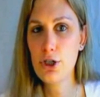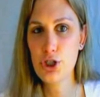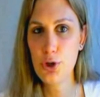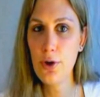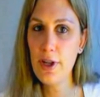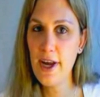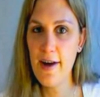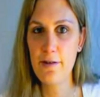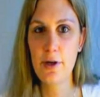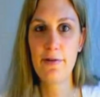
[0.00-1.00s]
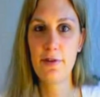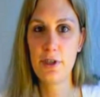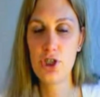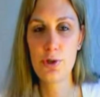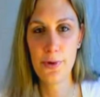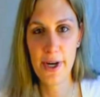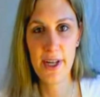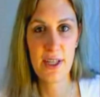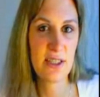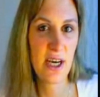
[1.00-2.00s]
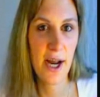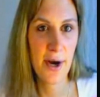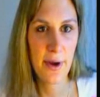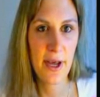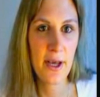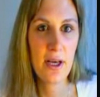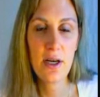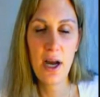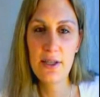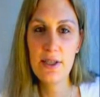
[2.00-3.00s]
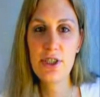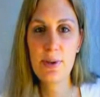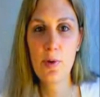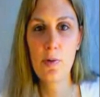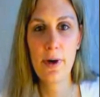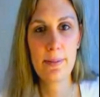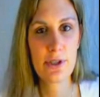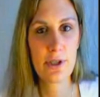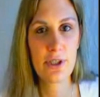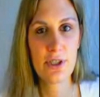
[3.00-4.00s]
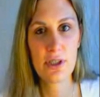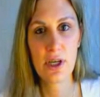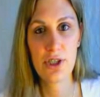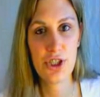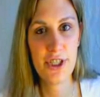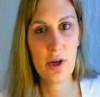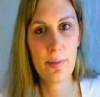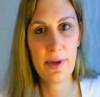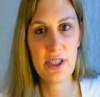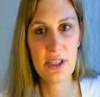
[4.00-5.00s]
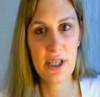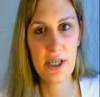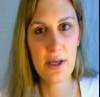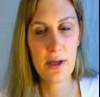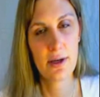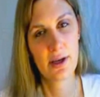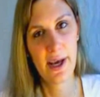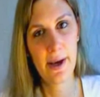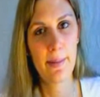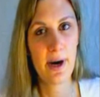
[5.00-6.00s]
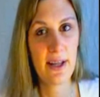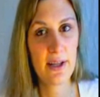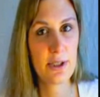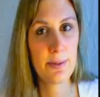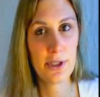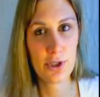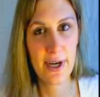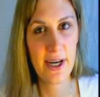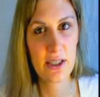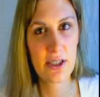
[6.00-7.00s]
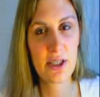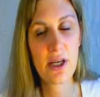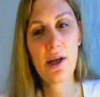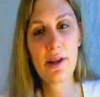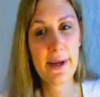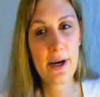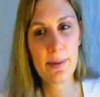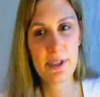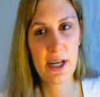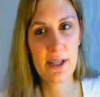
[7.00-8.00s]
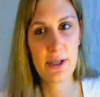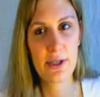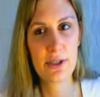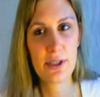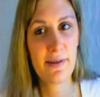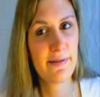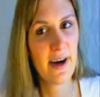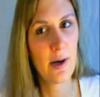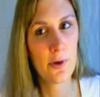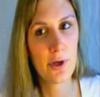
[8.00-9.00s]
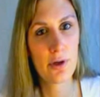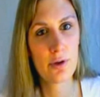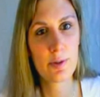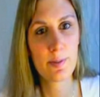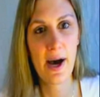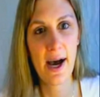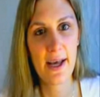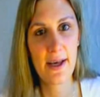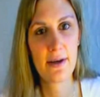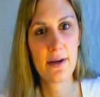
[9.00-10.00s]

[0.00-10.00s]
Shortly after I finished reading the diary, I did some more web searches on GLBT, gay, bi, lesbian, trans, therapy centers, and found one close by.